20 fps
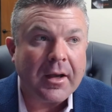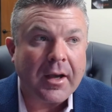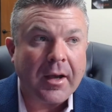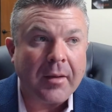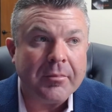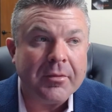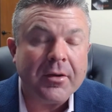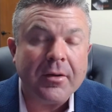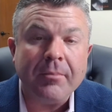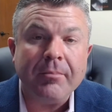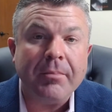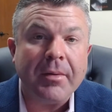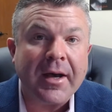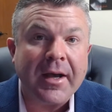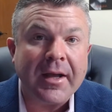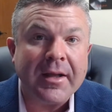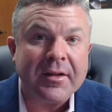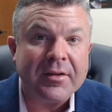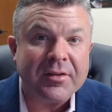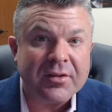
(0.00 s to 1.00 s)
I'm going to
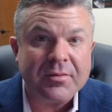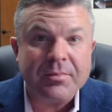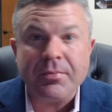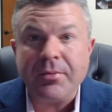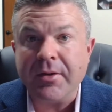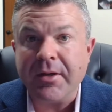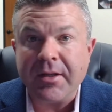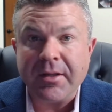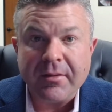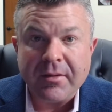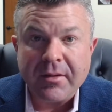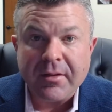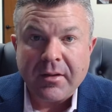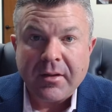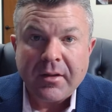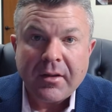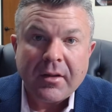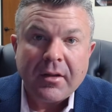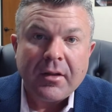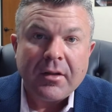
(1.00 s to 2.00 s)
buy in spring,
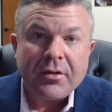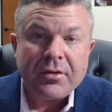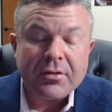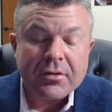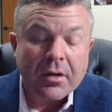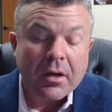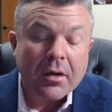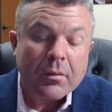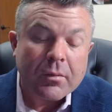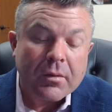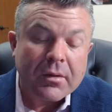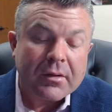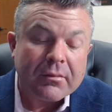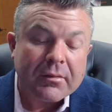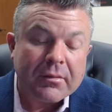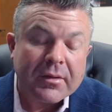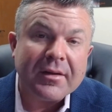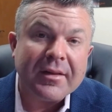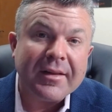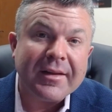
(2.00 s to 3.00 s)
start working
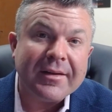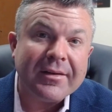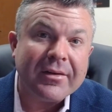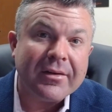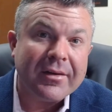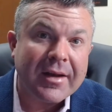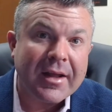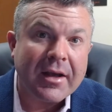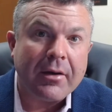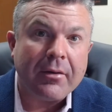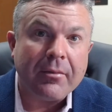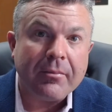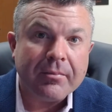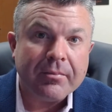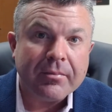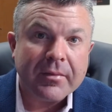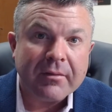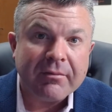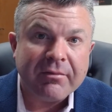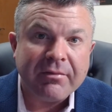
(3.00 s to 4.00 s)
with your lender now.
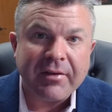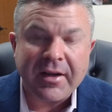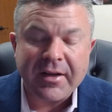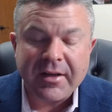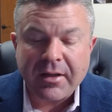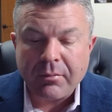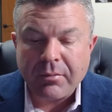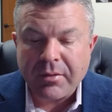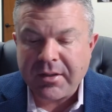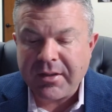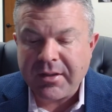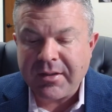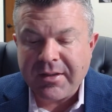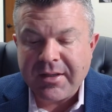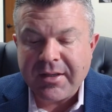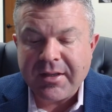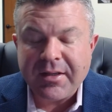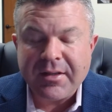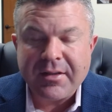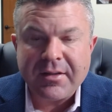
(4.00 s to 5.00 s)
Find out what you
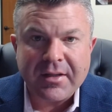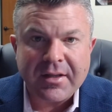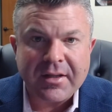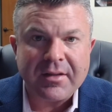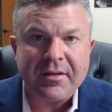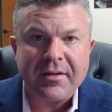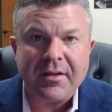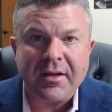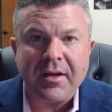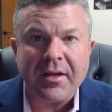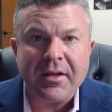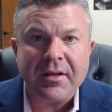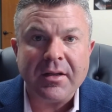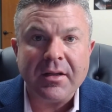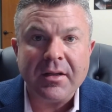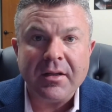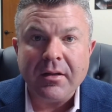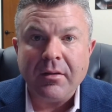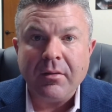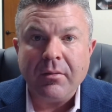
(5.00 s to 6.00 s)
need to get done,
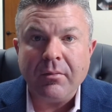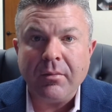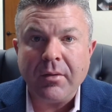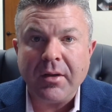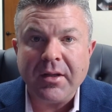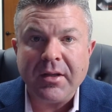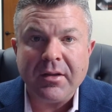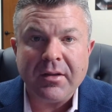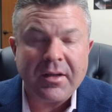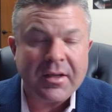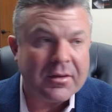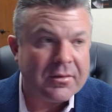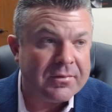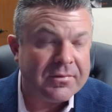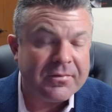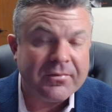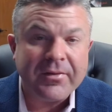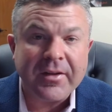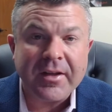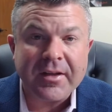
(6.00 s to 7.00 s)
what you could
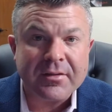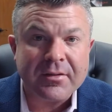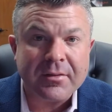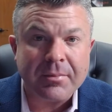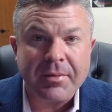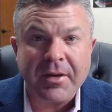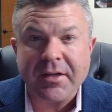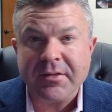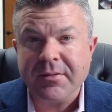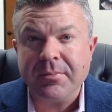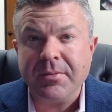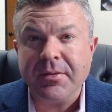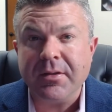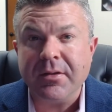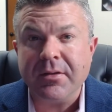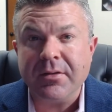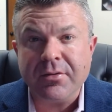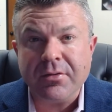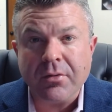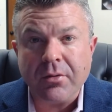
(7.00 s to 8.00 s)
fix to possibly bring
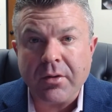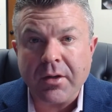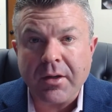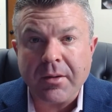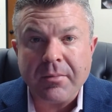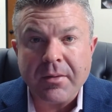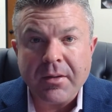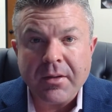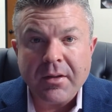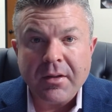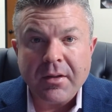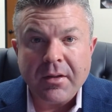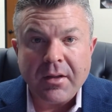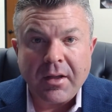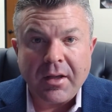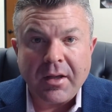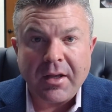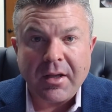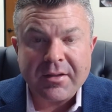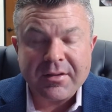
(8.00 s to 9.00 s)
your score up.
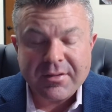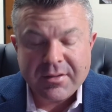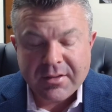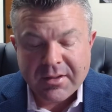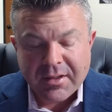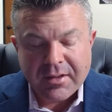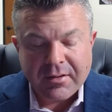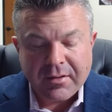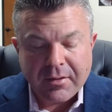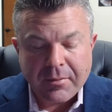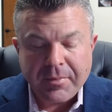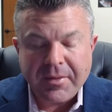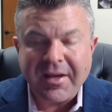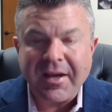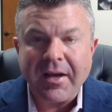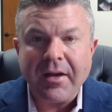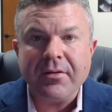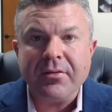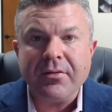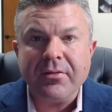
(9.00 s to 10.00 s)
Because you get a little bit
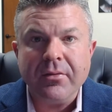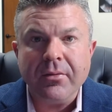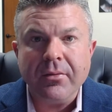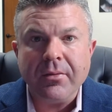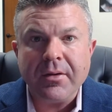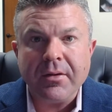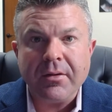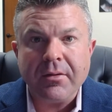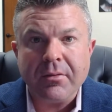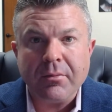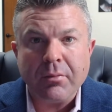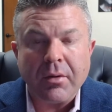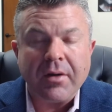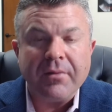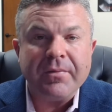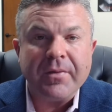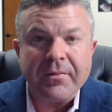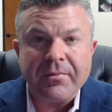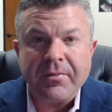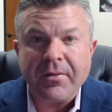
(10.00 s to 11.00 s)
higher score, you
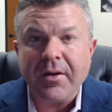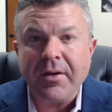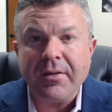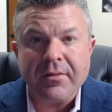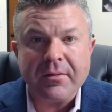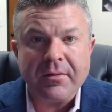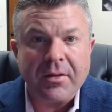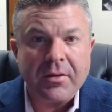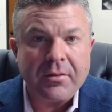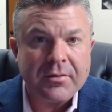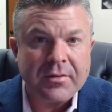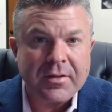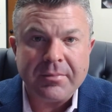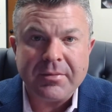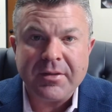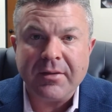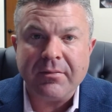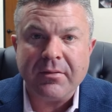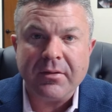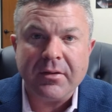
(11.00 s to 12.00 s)
qualify for other loan
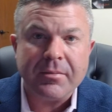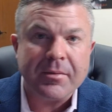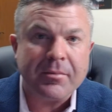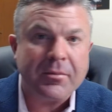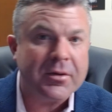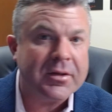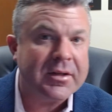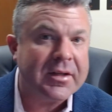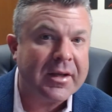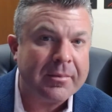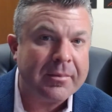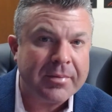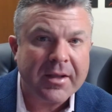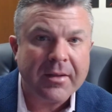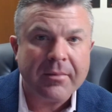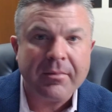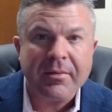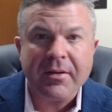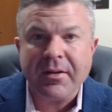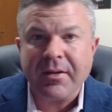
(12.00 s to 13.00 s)
types. You have a little bit more down
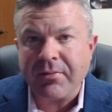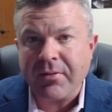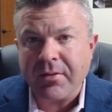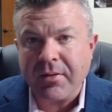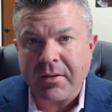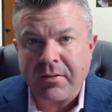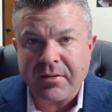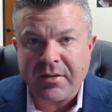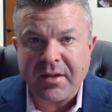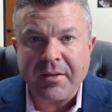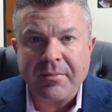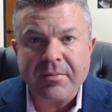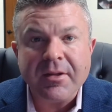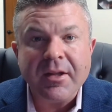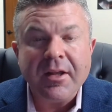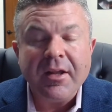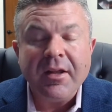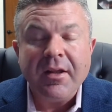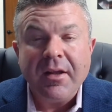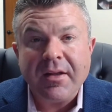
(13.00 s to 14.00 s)
payment, different loan types.
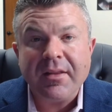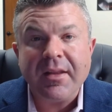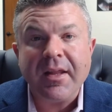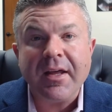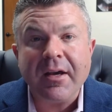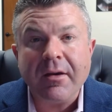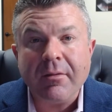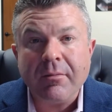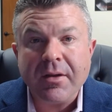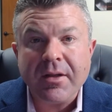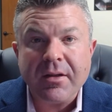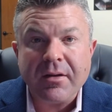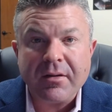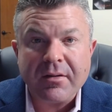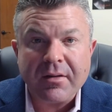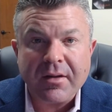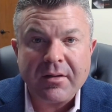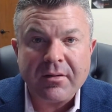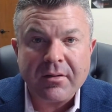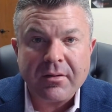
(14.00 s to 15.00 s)
And that way your
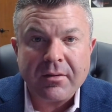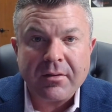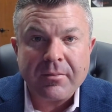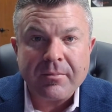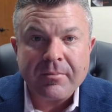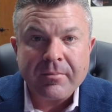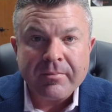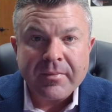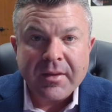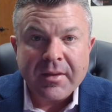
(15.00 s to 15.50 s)
lender